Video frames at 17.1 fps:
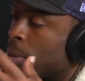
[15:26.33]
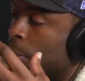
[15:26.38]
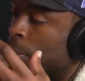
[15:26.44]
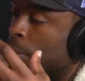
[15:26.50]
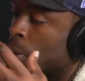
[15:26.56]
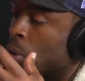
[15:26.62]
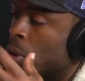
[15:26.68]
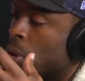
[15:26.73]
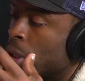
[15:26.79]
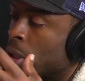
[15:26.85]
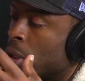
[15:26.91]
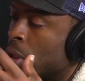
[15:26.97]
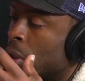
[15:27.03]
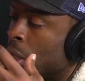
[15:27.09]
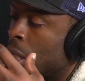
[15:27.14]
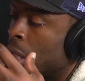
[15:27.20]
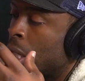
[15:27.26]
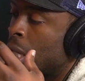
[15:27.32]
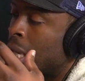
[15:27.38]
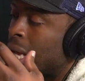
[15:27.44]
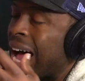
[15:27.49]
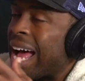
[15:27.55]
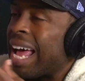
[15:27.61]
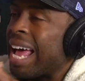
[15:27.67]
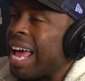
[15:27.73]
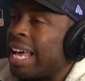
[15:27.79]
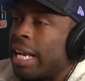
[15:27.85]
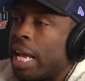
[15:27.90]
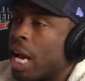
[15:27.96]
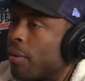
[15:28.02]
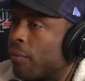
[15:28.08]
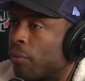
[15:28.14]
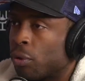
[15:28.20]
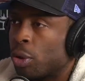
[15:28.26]
in Cordell, I had
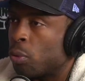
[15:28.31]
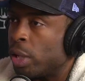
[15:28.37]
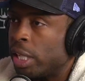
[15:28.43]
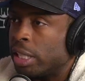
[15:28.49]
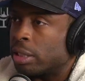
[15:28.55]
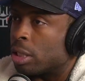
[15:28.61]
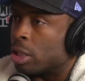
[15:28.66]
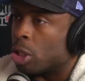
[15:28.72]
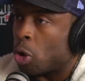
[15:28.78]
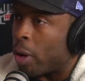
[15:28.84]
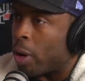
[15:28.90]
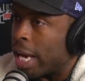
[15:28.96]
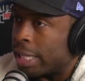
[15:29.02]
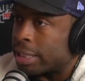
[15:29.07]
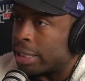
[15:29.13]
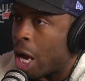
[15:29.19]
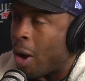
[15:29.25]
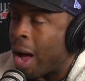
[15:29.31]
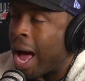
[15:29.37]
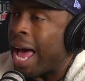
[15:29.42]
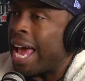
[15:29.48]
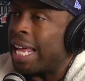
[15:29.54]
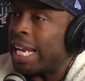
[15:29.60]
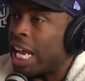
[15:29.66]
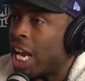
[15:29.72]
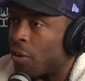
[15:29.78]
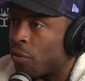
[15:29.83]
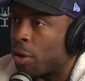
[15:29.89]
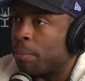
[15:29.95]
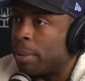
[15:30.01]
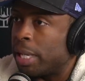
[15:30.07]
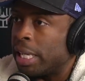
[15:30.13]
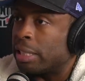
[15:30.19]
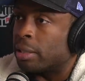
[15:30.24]
every reason to crash out. I had every
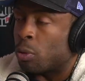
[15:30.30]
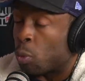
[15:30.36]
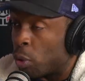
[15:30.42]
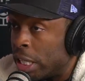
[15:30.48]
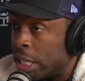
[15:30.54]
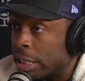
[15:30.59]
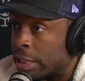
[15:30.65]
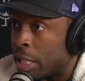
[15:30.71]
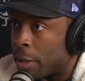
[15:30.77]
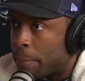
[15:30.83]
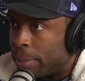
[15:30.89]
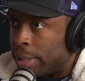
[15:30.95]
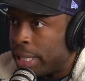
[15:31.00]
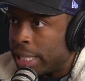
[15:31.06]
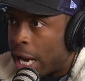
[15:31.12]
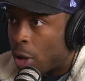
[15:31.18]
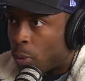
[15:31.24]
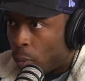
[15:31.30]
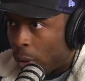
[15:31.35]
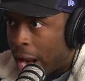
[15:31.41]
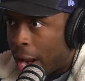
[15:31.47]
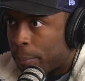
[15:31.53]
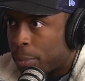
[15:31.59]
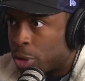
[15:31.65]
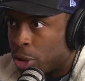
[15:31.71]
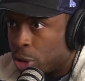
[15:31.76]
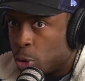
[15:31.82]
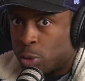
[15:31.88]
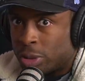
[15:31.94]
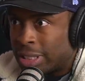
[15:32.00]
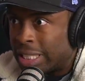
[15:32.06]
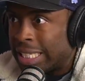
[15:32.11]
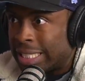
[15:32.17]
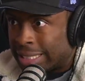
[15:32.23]
reason to be that rapper you
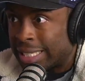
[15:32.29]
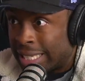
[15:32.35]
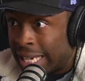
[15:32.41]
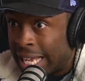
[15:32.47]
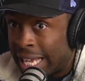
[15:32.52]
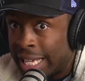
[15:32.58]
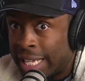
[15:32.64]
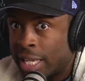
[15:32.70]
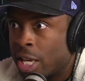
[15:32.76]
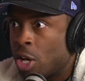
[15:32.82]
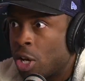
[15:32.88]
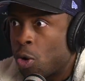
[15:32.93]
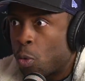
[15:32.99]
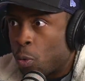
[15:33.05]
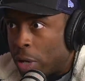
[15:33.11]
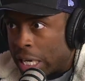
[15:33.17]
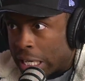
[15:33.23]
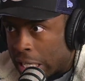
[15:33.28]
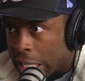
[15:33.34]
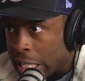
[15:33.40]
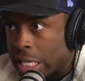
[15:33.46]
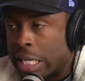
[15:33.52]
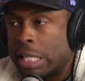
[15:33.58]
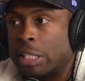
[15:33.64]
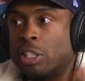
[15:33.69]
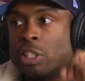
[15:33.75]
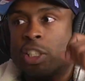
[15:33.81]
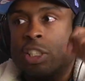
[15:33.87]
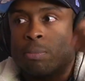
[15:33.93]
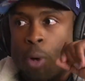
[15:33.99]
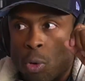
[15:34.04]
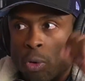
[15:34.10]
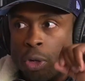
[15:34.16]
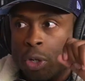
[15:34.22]
see today with guns,
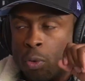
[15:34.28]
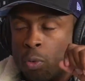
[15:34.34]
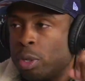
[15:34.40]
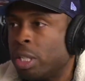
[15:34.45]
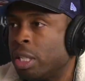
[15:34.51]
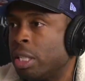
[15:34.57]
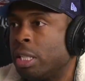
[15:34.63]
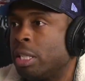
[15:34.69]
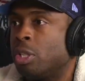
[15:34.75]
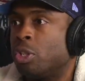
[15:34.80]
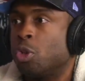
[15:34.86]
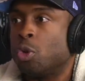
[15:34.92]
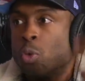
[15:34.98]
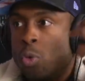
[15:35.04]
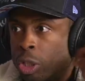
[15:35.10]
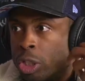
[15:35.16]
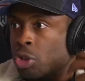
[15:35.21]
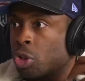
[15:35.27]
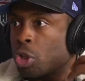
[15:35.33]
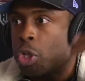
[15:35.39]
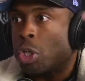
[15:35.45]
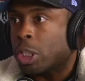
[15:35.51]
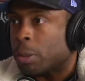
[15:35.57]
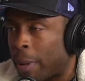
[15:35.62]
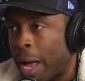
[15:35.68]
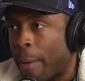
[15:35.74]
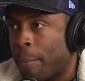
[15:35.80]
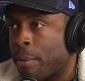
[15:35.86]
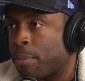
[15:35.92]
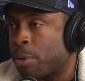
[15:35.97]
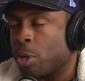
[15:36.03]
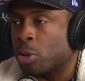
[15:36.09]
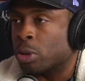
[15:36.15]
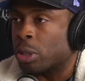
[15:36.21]
smoking weed, doing drugs, popping
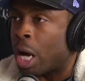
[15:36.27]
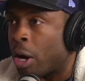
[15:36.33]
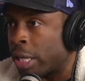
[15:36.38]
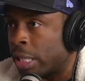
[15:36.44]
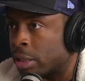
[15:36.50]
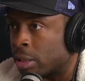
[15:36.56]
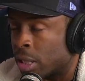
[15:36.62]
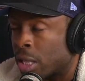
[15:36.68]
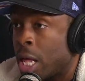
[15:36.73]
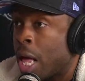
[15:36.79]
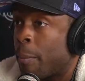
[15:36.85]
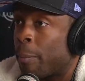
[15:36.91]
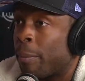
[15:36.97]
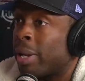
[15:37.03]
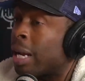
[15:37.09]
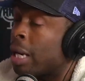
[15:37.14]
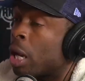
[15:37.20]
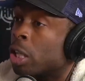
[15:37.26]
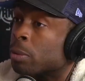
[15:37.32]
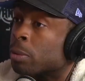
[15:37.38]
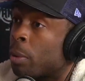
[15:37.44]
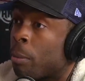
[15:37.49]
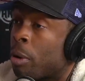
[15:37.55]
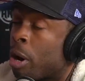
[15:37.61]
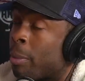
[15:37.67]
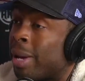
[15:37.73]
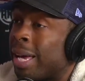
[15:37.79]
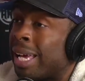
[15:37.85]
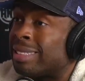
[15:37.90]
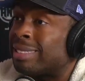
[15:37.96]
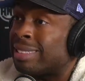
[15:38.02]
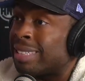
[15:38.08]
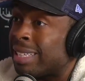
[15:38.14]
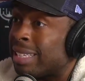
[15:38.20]
pills, all this. Man, I lost my mama
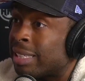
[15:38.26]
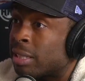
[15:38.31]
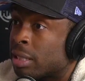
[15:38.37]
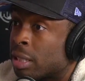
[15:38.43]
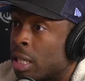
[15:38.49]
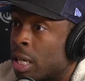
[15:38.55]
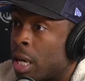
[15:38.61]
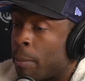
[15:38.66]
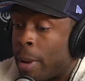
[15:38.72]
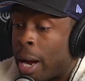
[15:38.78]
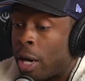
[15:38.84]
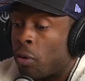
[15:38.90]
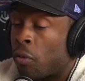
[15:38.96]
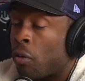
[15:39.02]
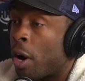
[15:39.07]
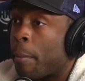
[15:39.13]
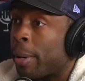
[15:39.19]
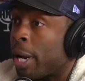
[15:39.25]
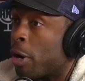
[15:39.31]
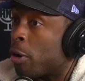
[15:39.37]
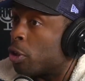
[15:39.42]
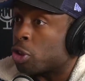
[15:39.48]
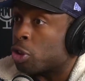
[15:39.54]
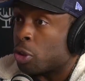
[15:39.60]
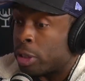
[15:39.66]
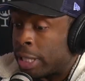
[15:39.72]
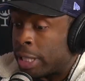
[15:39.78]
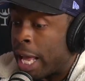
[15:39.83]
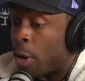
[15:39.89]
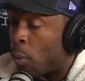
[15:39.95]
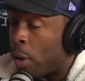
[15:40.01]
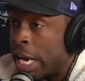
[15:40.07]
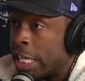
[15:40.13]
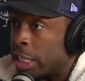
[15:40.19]
at 6. My grandparents
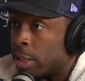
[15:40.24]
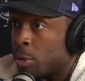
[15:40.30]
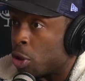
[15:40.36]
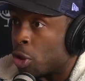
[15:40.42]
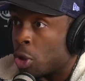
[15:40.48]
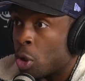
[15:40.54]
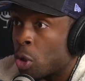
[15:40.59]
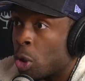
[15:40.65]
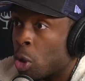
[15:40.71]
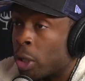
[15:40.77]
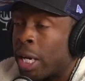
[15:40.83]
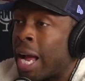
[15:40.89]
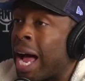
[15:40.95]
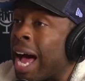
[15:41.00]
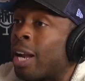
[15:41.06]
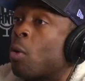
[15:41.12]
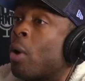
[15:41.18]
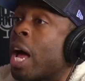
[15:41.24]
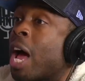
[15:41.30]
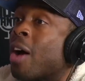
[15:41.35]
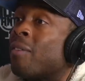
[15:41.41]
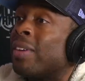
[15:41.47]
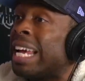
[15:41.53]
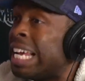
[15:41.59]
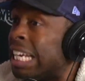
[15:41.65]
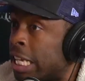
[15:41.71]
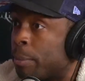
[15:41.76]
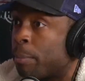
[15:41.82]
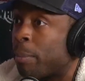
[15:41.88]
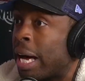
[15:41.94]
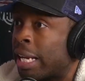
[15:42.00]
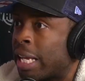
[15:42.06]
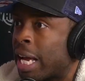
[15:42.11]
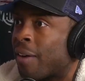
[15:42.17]
that raised me are no longer. I don't have
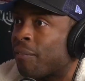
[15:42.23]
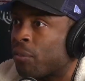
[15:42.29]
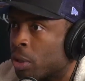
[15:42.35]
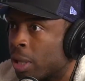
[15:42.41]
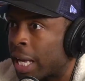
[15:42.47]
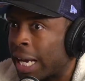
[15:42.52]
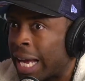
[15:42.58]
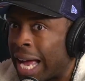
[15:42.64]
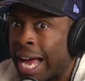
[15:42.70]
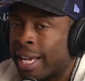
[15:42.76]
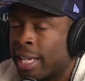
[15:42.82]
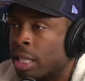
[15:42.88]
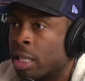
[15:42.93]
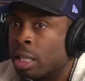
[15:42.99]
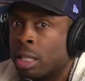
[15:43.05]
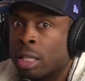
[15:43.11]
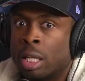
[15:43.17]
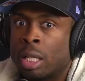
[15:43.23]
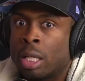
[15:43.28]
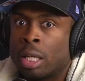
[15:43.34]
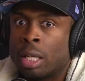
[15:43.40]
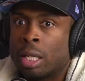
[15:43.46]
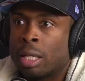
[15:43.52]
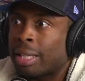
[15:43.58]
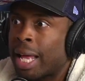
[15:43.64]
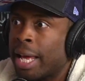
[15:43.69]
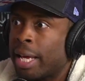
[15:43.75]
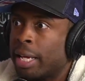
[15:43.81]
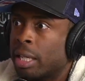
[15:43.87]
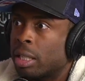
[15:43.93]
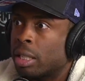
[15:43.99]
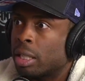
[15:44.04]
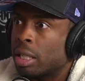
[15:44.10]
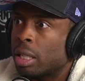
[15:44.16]
anybody I feel like I can
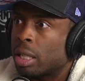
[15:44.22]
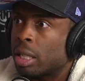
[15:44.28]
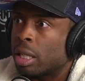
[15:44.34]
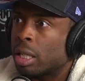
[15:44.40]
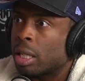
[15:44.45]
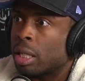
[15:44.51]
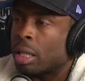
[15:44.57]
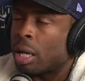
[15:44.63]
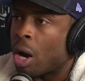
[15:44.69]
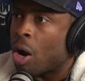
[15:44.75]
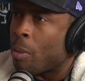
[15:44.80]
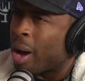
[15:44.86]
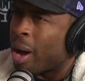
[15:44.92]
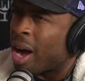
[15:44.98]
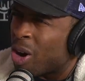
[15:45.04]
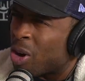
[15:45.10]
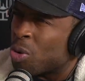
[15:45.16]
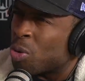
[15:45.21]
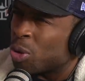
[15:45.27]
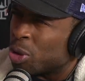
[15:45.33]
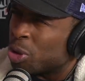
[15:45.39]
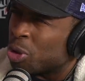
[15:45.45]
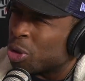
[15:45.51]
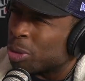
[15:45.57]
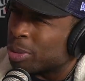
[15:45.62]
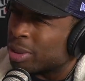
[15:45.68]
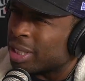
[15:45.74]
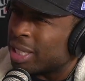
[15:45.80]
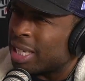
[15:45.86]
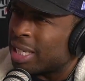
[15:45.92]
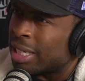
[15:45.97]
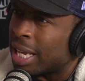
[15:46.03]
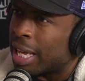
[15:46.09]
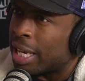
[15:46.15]
like call my own. You know what I'm
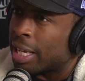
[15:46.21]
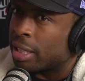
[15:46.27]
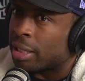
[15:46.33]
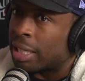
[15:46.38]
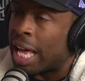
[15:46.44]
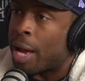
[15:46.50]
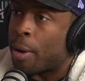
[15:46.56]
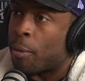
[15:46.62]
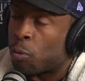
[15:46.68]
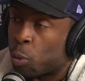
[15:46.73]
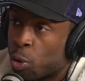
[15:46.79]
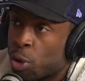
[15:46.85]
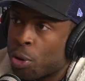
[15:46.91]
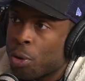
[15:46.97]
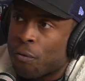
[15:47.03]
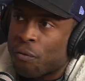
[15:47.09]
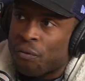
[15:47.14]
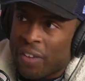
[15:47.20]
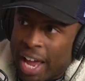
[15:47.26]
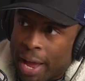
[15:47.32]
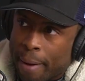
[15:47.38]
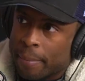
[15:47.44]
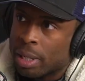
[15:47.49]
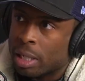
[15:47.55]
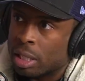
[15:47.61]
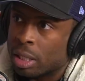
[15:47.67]
saying? Like real family.